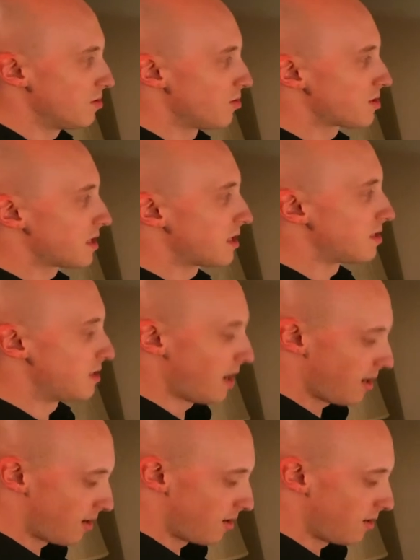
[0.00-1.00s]
looks like a
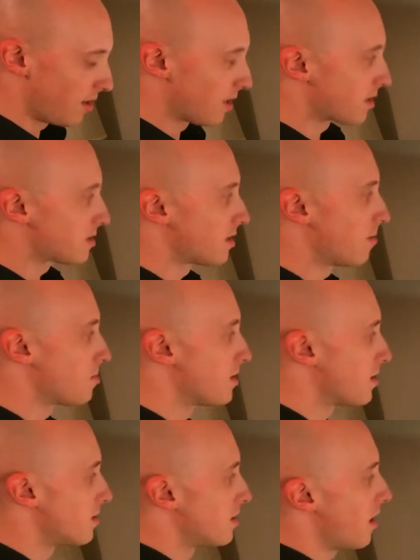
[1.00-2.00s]
dagger, except
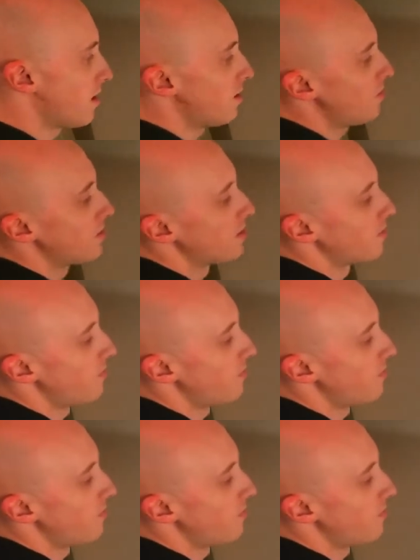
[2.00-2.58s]
like a dagger with a